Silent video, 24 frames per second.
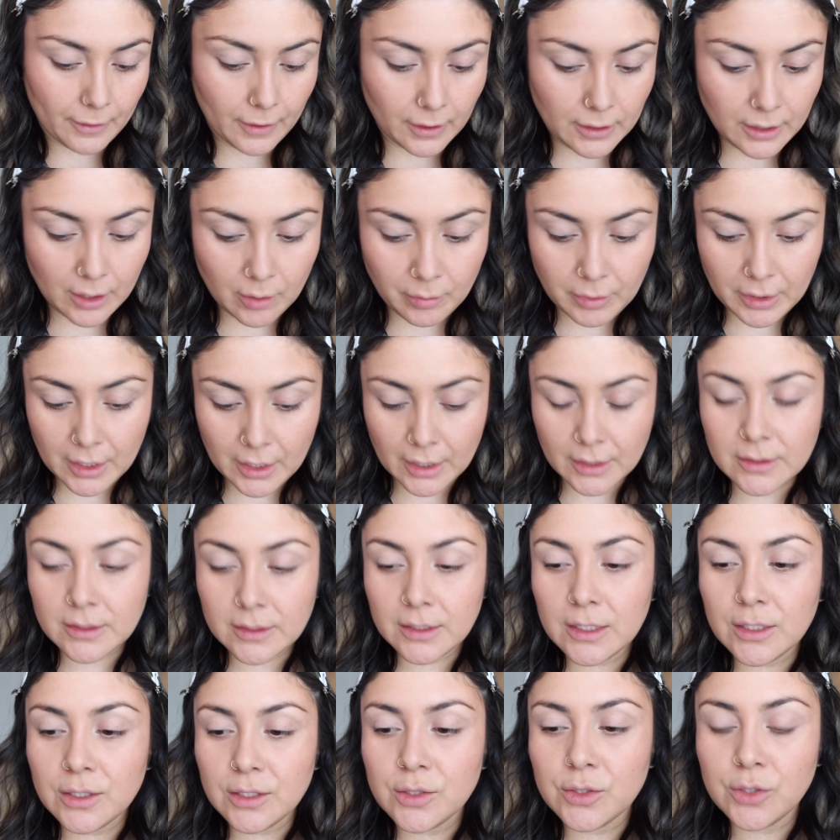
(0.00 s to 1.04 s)
Now because
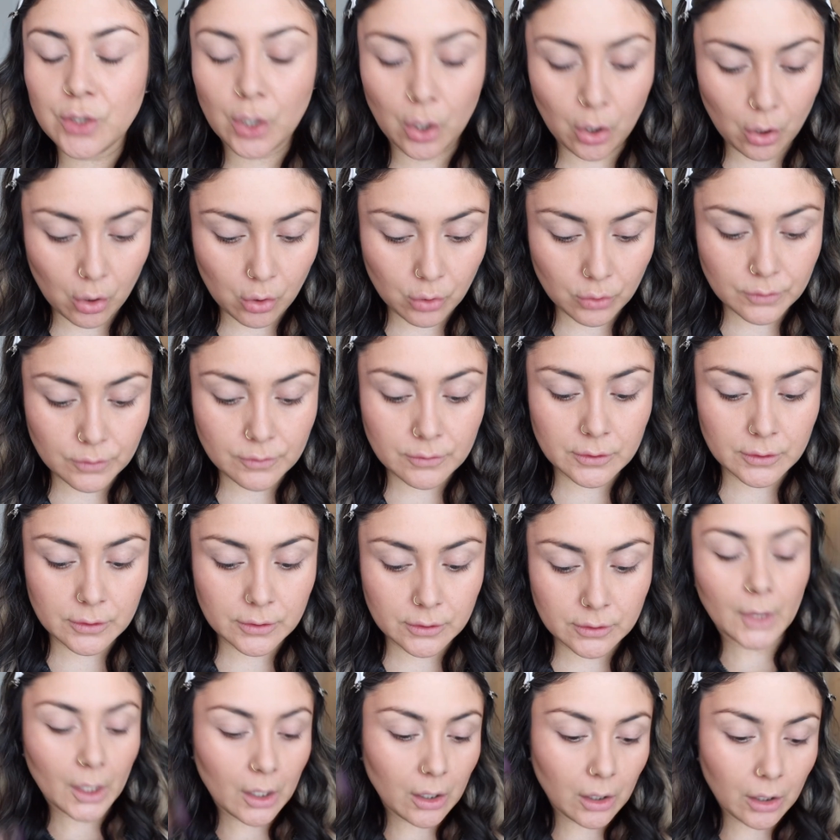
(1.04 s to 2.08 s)
these
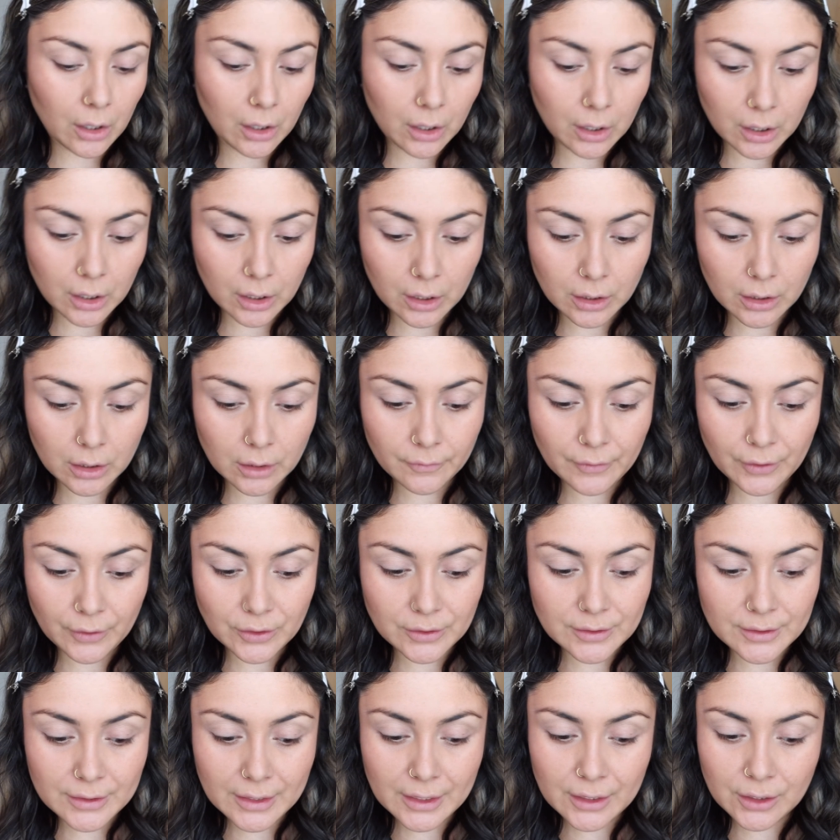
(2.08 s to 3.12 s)
tones are,
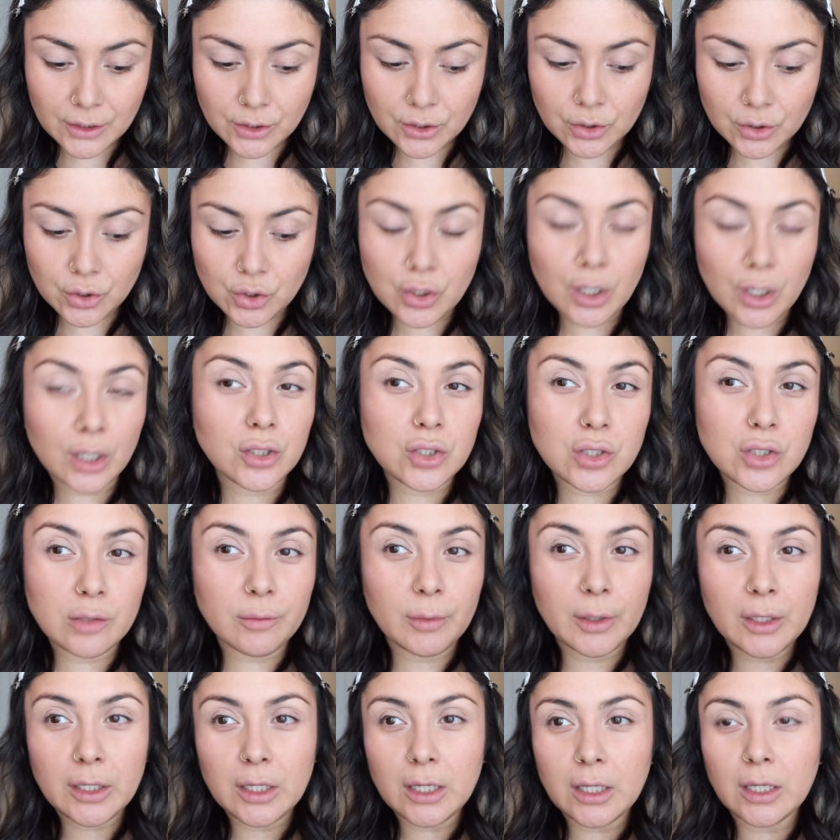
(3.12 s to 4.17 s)
there's like not too
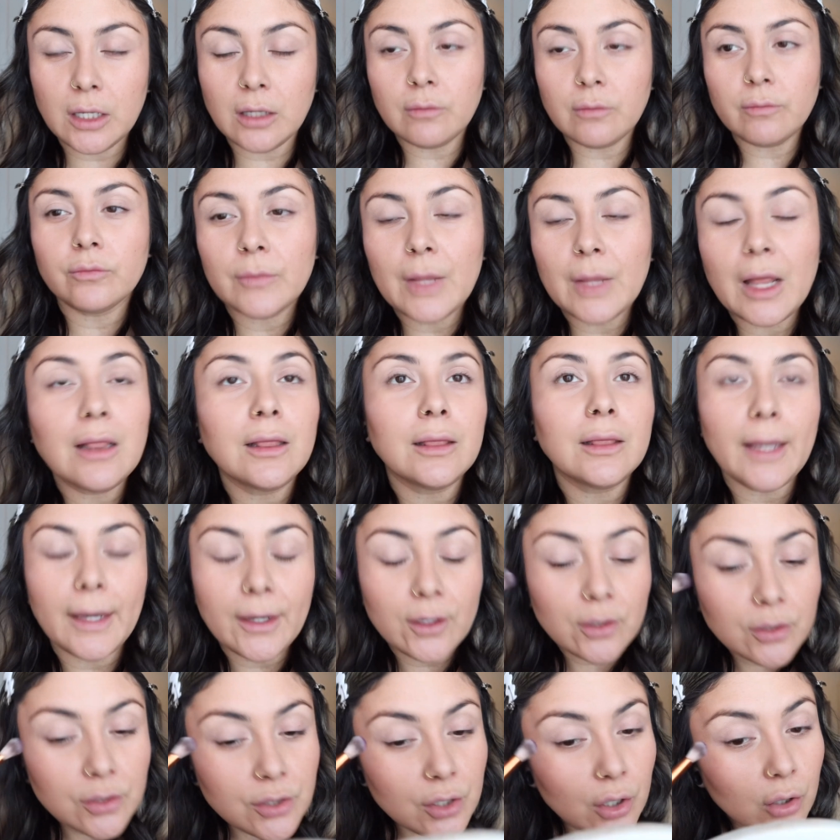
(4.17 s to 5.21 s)
many
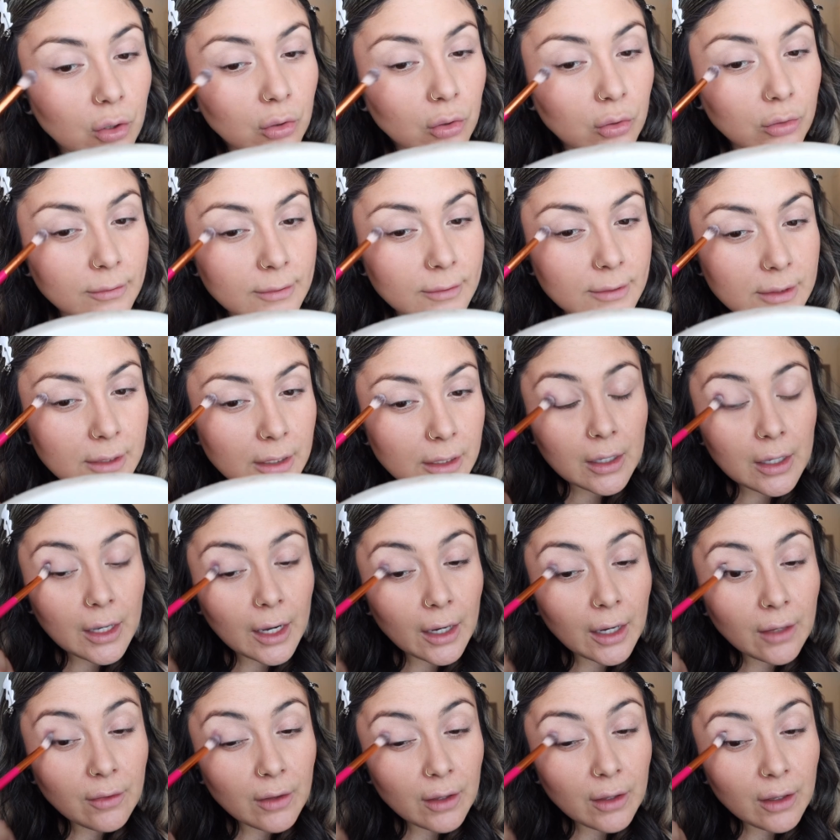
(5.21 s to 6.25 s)
lighter tones,
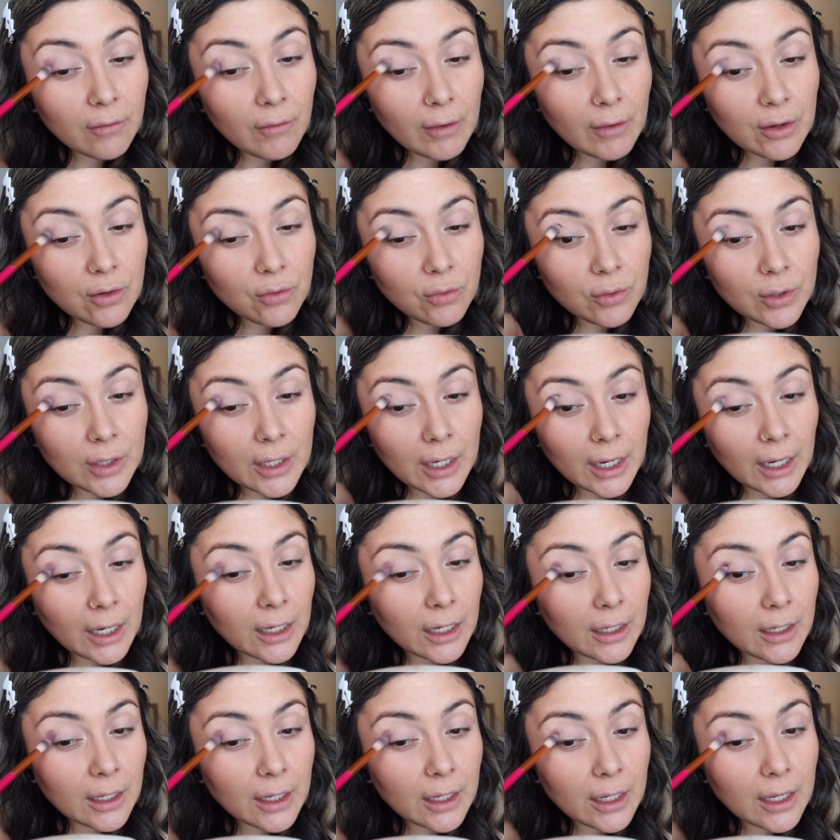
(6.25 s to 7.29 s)
I think if I
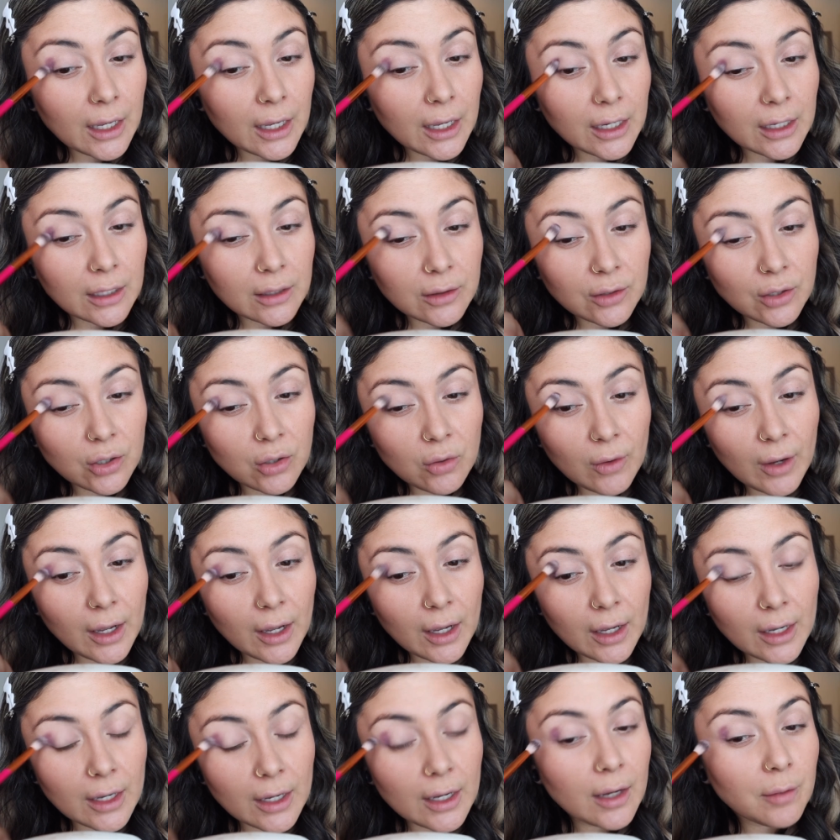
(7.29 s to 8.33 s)
create a halo
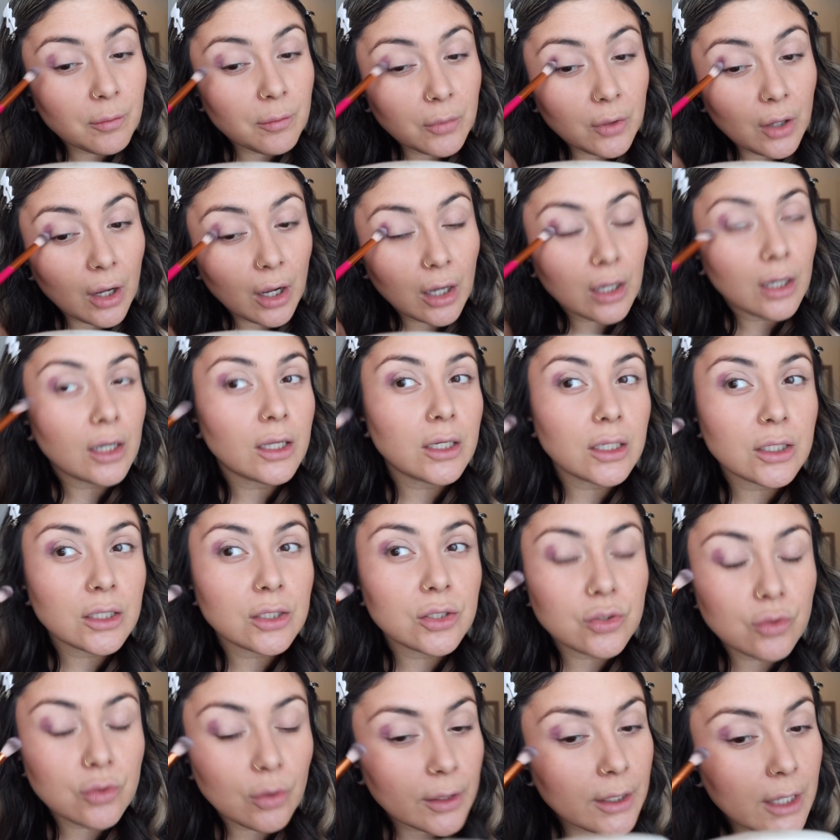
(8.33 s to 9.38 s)
eye, I'm not gonna
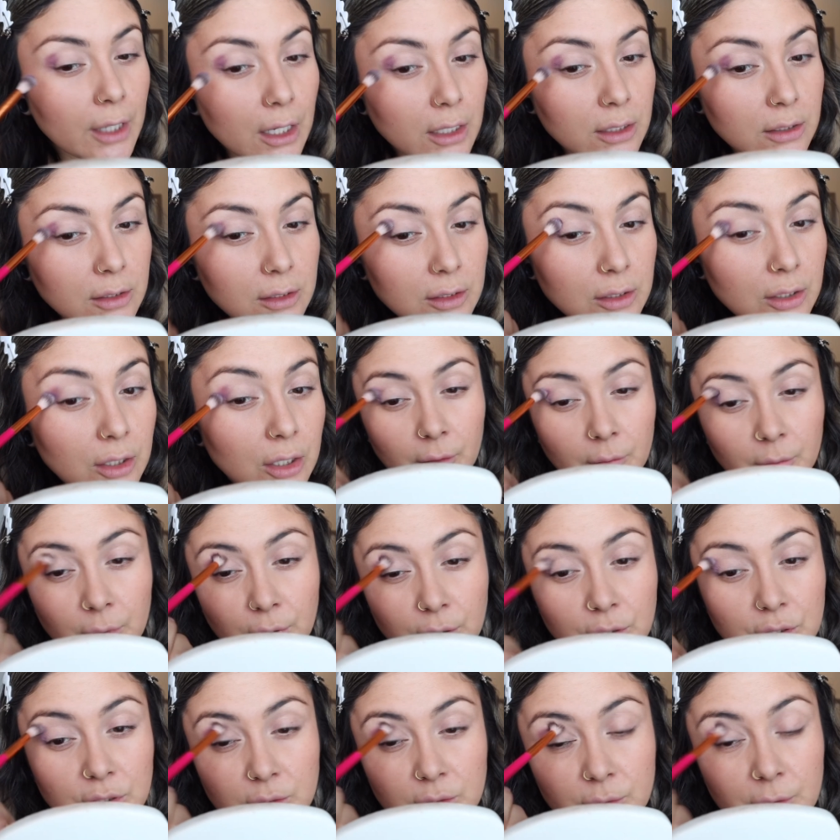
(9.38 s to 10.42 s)
enjoy it,
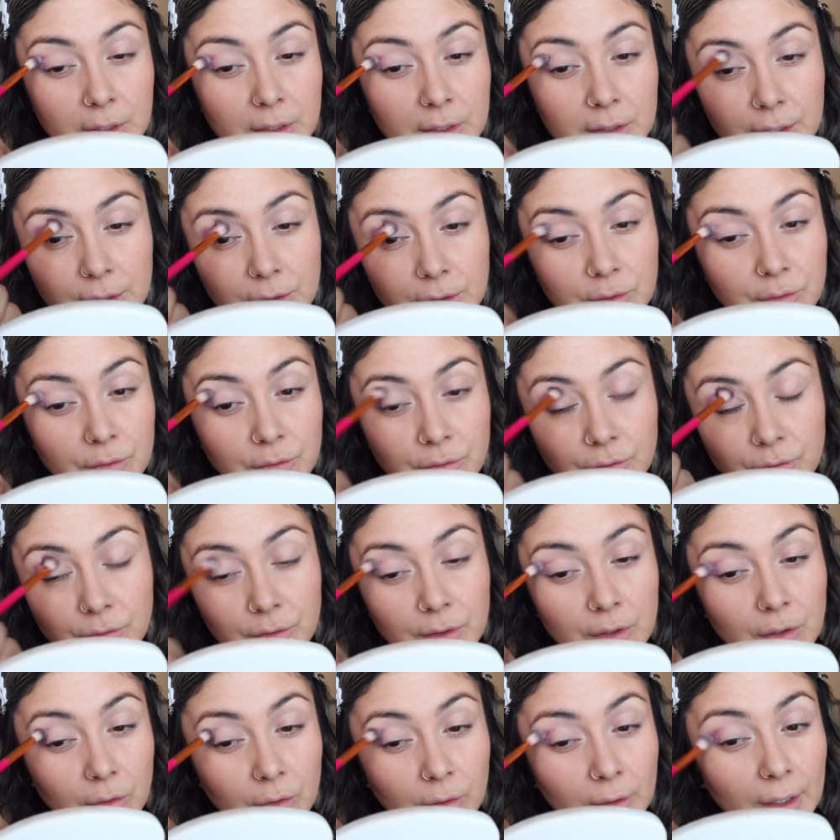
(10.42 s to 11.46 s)
just because I do
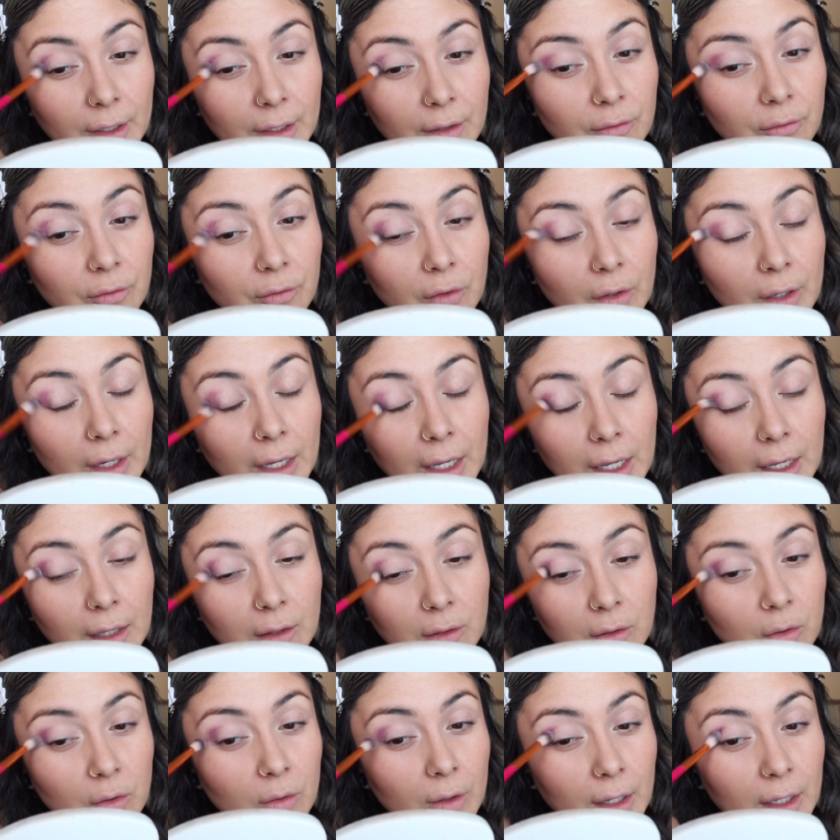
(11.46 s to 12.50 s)
feel like for
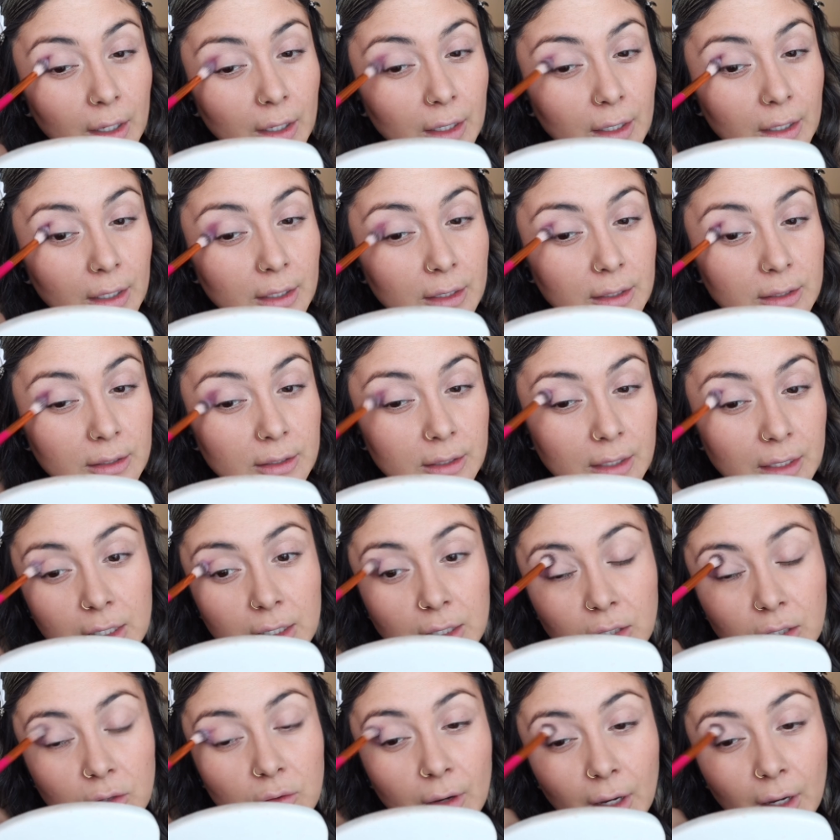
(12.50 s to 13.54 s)
halo eyes
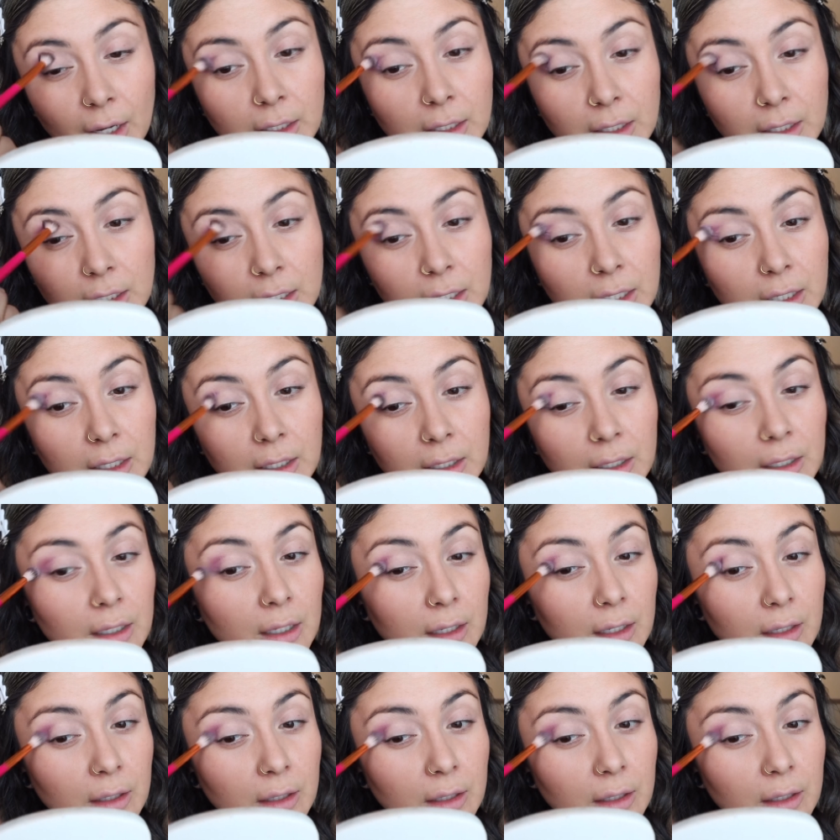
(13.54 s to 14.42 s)
you kind of need